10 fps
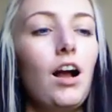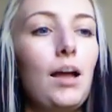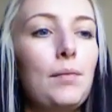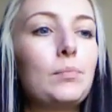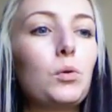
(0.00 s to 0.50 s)
I
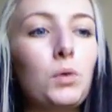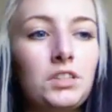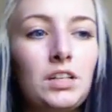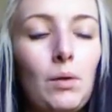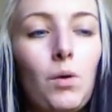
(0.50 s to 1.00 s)
remember one
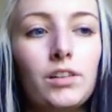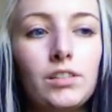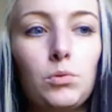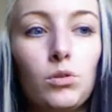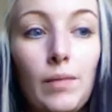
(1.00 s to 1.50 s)
time I walked
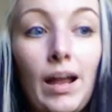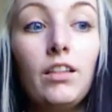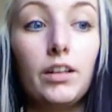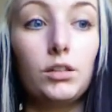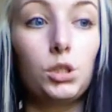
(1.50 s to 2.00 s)
up to him at
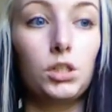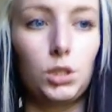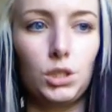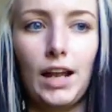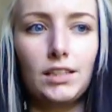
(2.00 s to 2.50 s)
lunch to
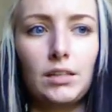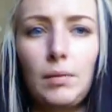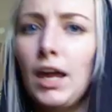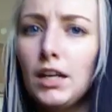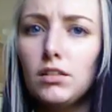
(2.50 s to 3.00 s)
just ask him,
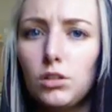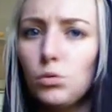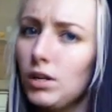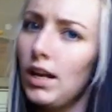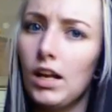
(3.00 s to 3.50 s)
hey, did you
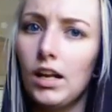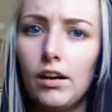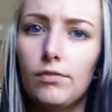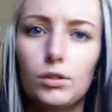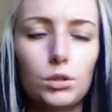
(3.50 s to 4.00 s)
want to hang out
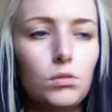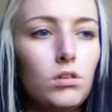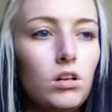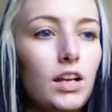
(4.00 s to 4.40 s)
after school?